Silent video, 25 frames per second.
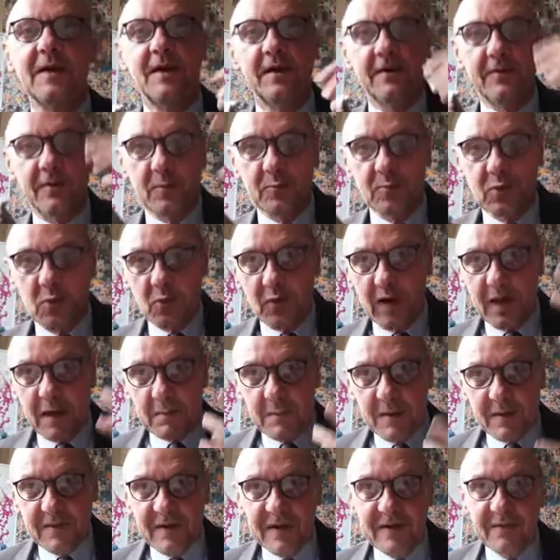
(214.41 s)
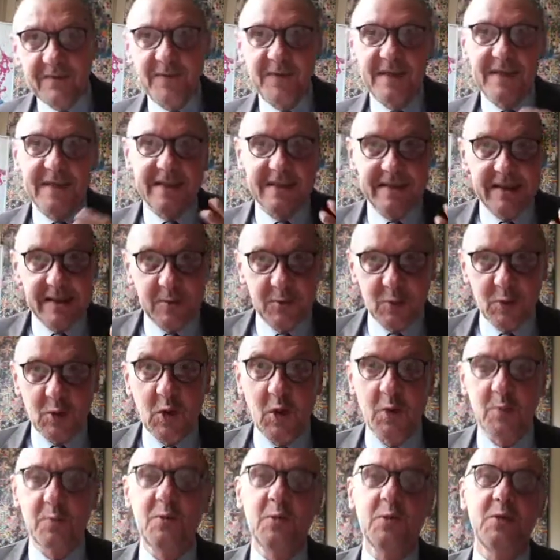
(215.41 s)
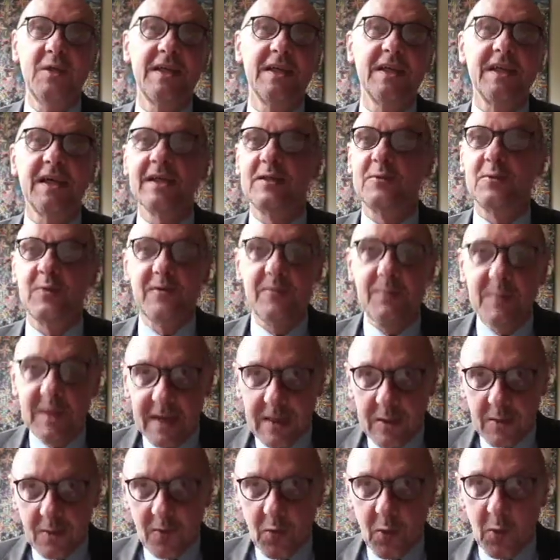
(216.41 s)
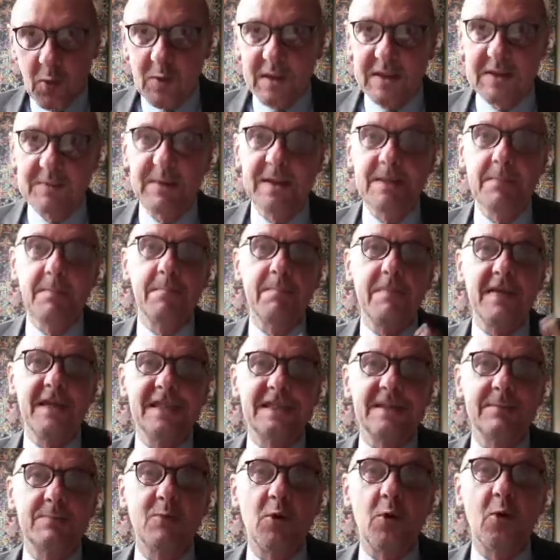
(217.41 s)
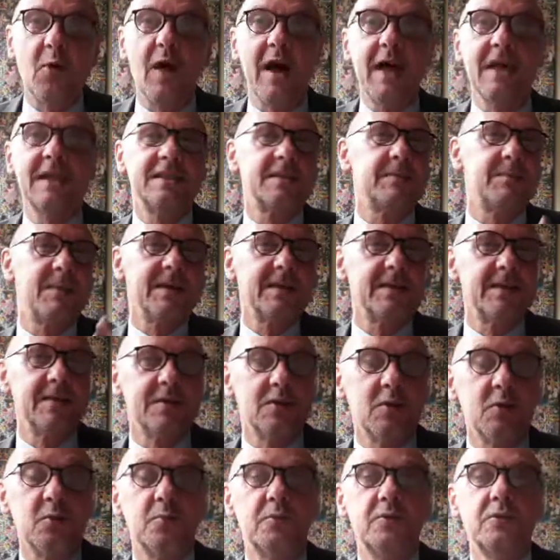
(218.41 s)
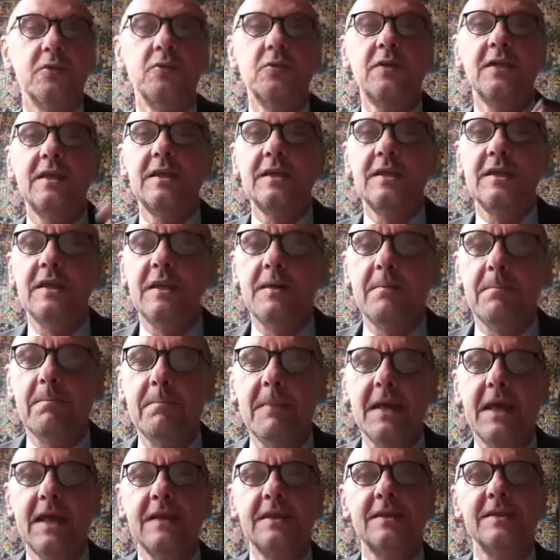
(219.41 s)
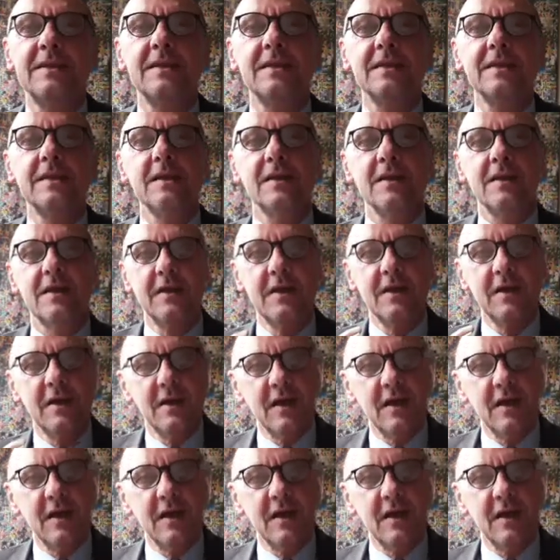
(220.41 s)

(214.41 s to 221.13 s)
from the realm of infinity to communicate with me, and I've always been mesmerized by the, the beauty, the amazing uh,